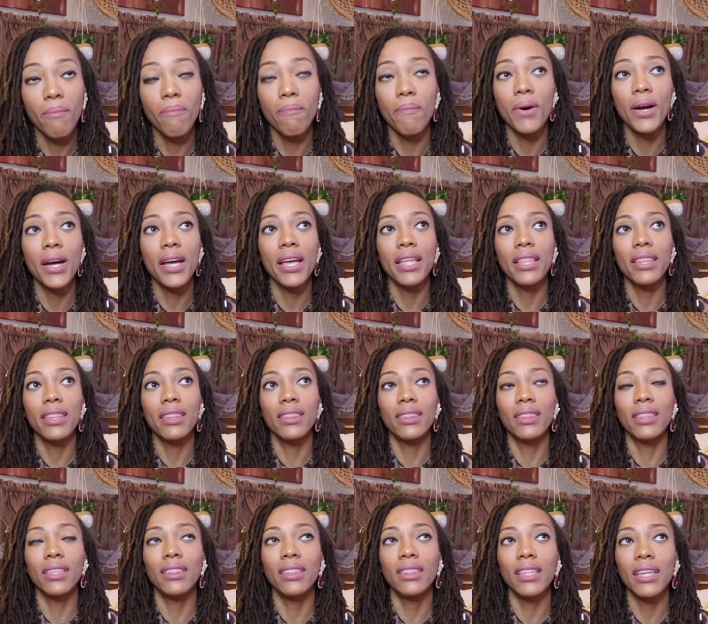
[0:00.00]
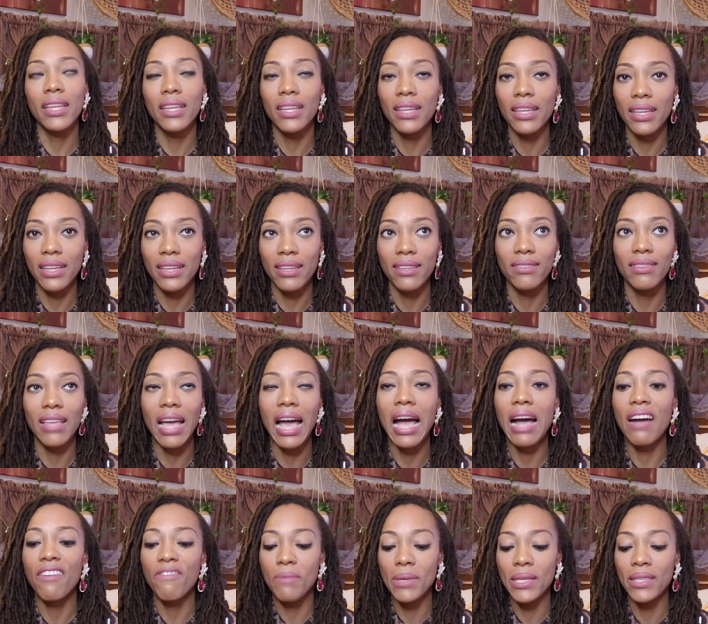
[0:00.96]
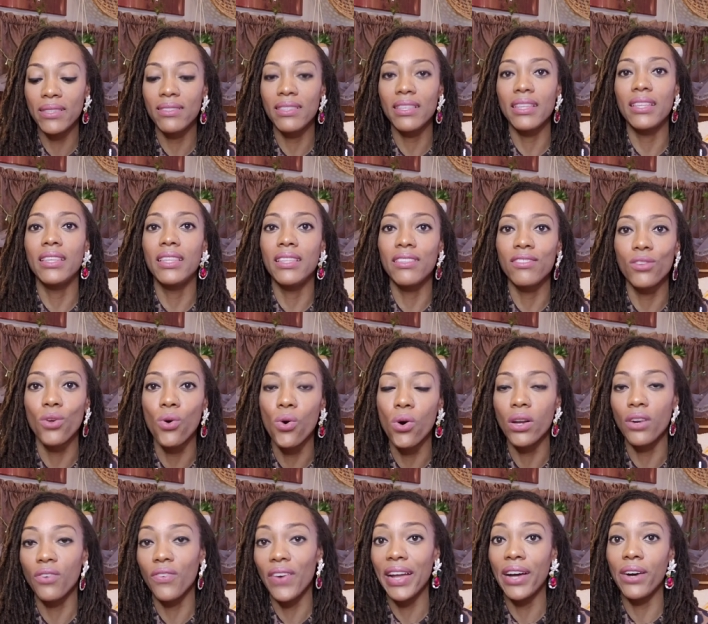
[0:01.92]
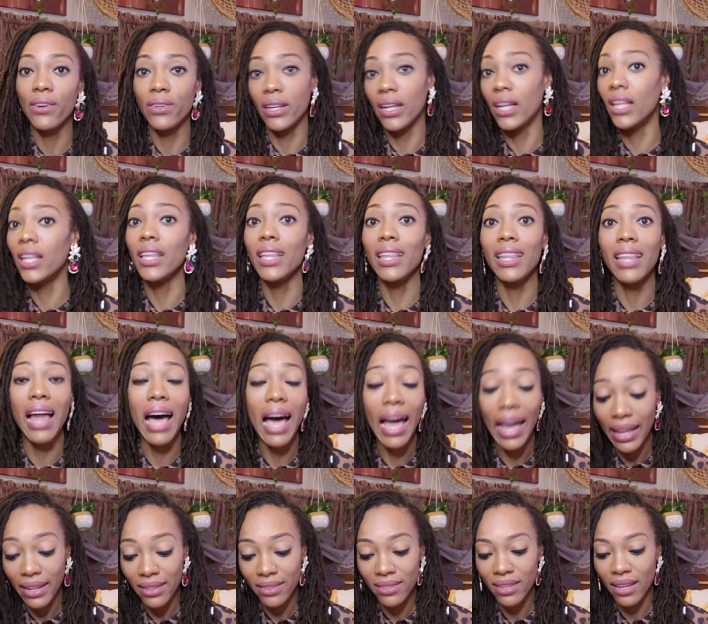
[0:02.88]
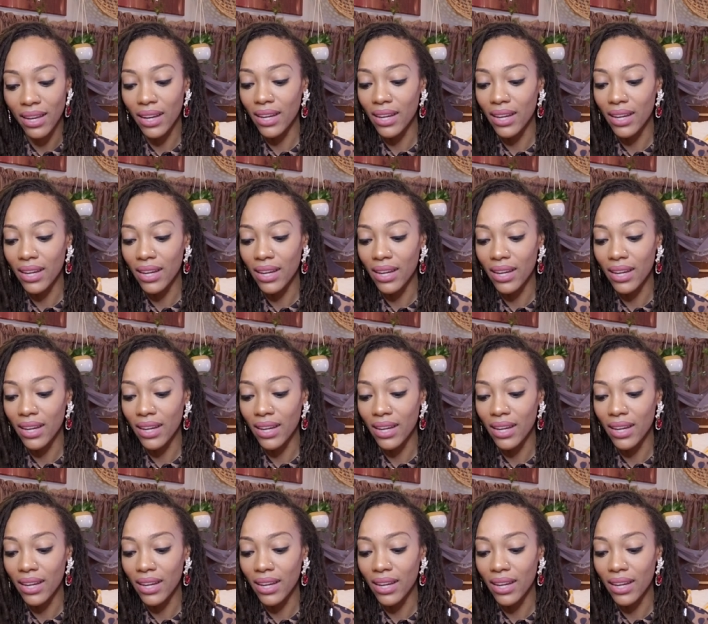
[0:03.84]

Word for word: But the thing is, I've been seeing this going around a lot.